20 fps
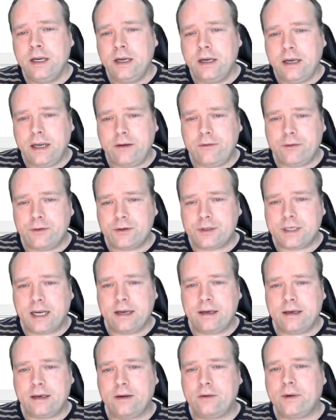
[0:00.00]
if you
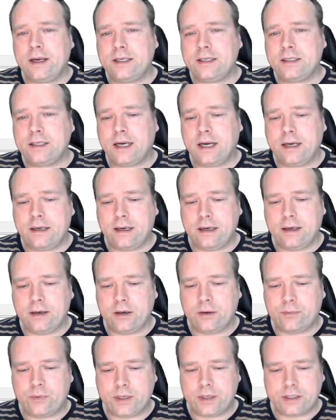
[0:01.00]
stand in the right side and
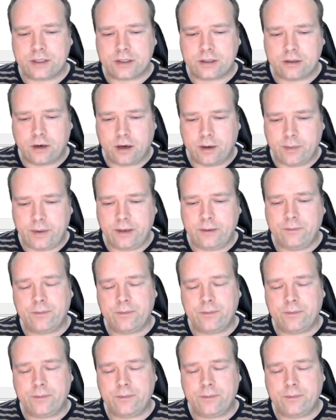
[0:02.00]
you press copy,